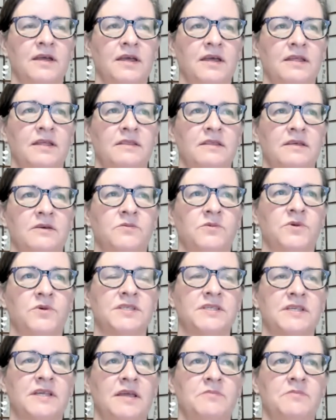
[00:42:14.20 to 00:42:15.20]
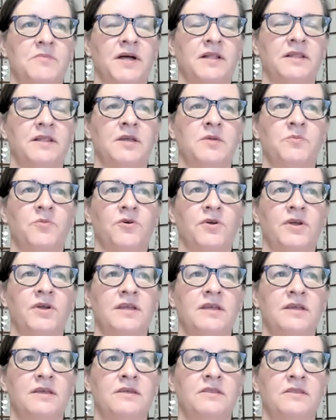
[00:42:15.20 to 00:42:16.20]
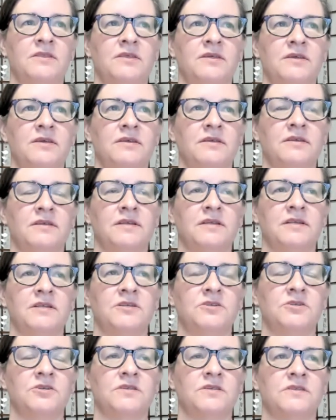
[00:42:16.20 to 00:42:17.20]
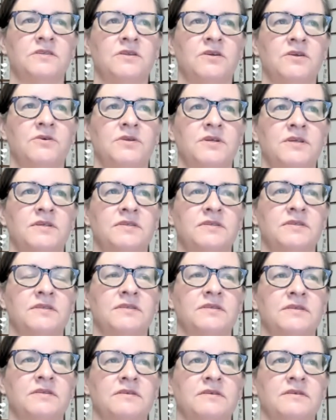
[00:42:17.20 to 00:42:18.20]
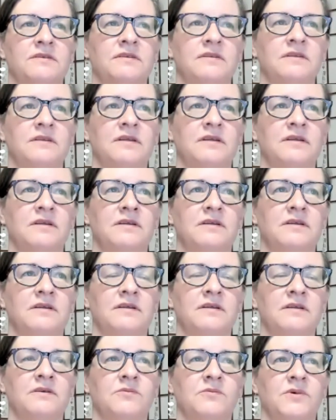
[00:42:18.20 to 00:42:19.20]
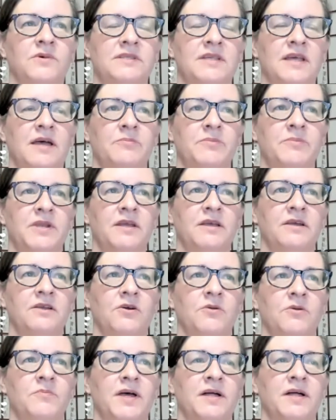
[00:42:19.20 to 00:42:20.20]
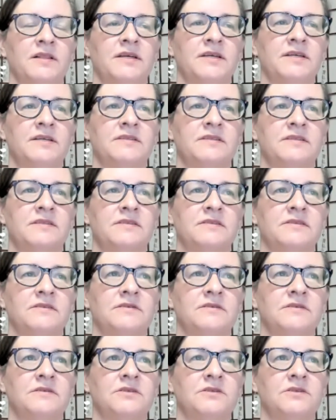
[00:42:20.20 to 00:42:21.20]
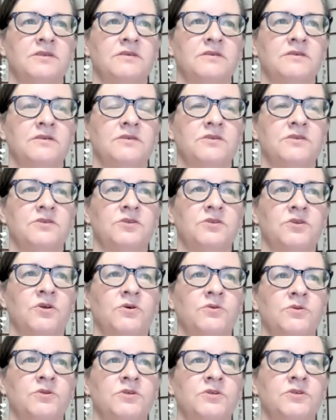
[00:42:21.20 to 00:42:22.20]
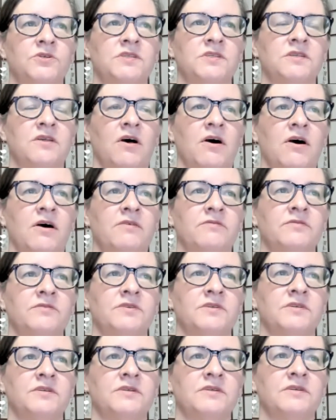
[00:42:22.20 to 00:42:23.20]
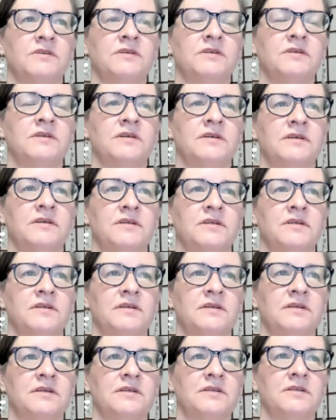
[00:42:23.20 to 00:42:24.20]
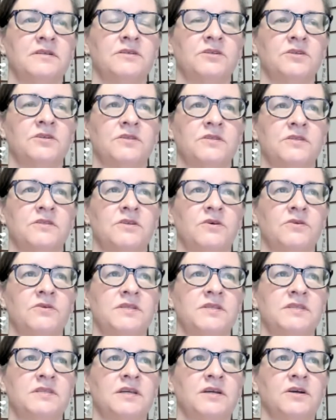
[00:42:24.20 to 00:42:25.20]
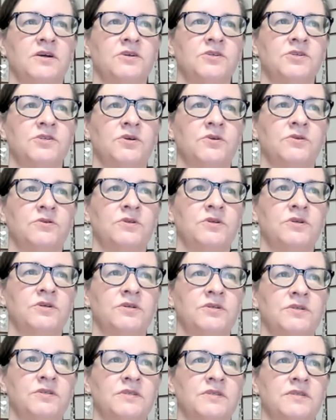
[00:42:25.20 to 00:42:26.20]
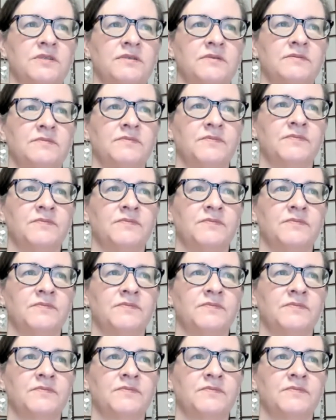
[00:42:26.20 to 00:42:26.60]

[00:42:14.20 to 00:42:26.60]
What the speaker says: And then we'll say belly breathe. Just notice what's happening in our bellies. Shoulders soft. Just noticing our shoulders.